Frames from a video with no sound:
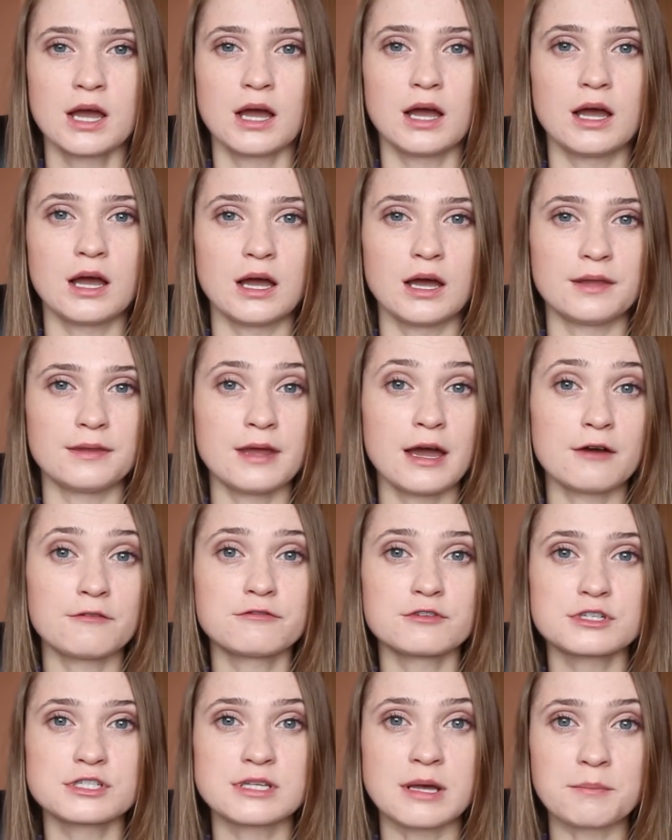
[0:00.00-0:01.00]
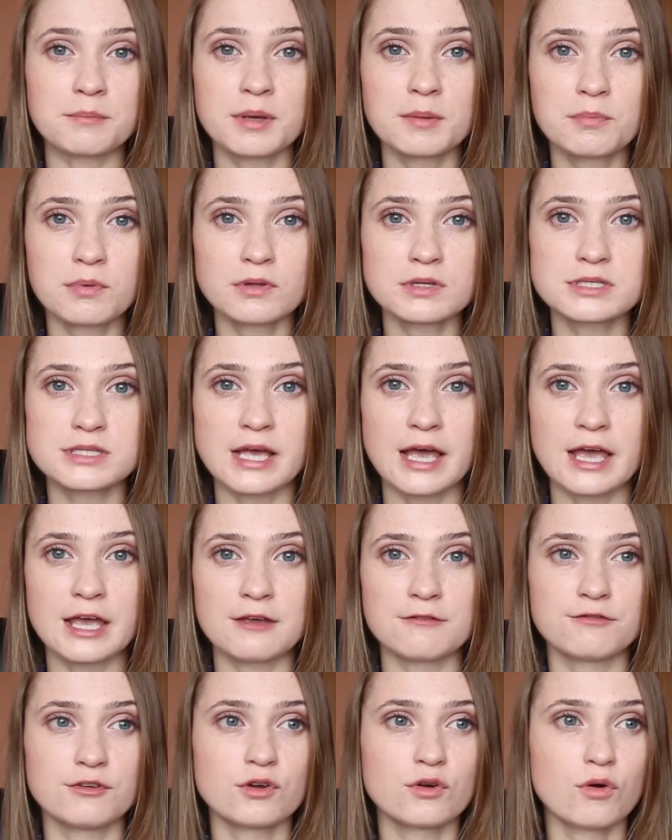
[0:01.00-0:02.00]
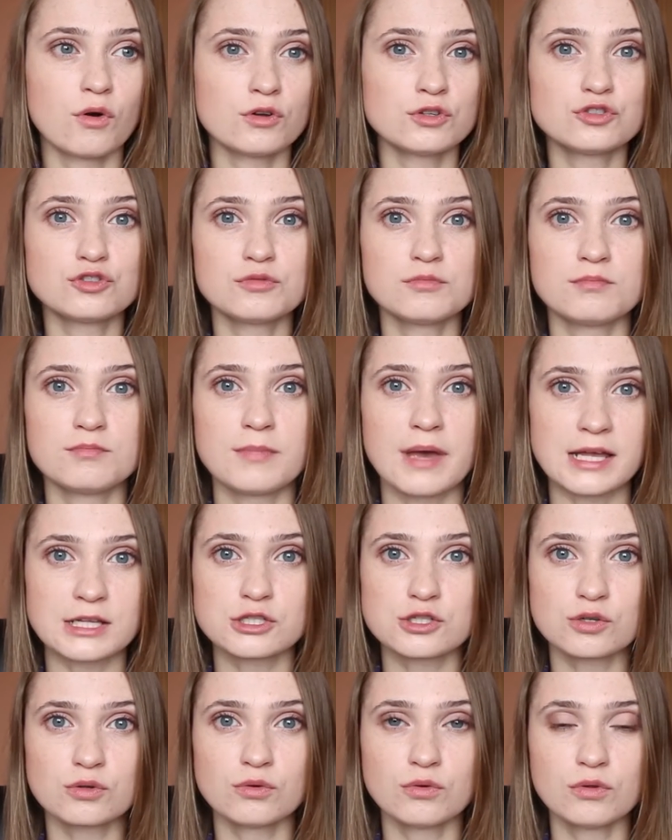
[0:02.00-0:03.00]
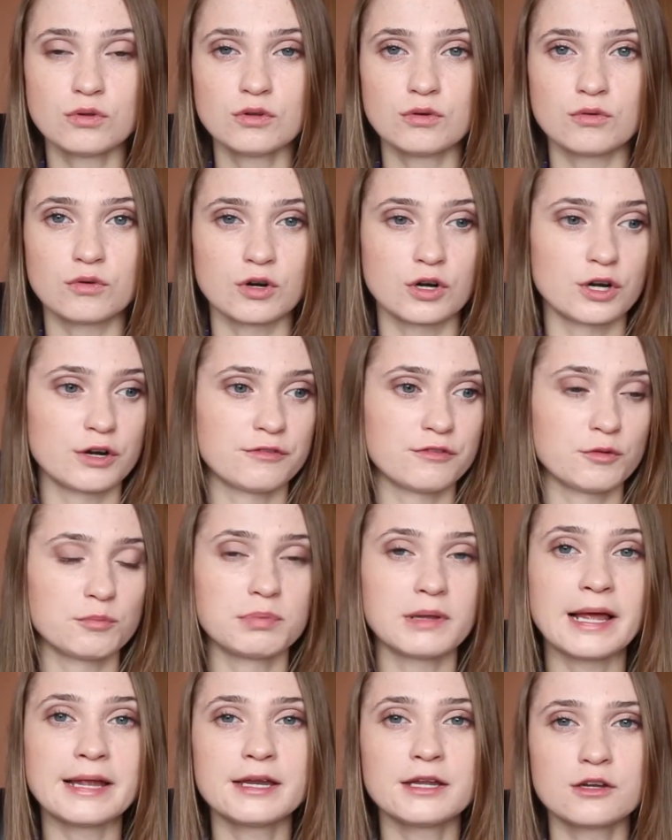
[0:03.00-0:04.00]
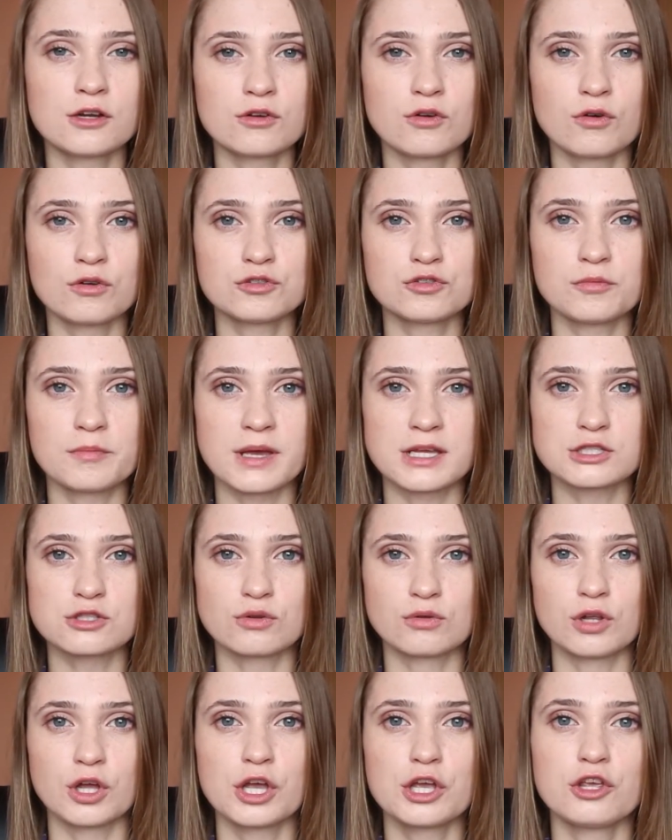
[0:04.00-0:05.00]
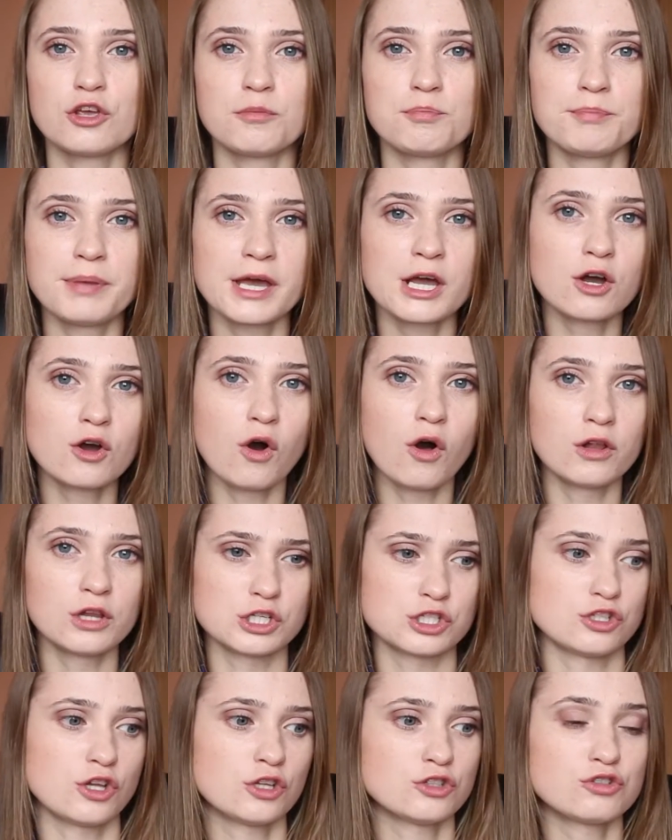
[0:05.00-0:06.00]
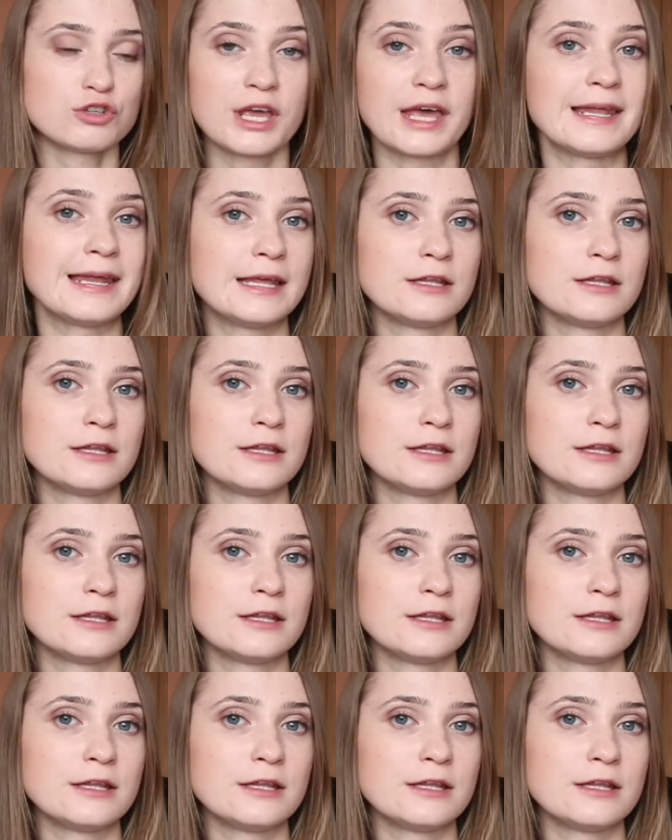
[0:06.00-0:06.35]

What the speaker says: Now, for some people, say if you're going to med school or if you're planning on going to med school, your big goal is not to get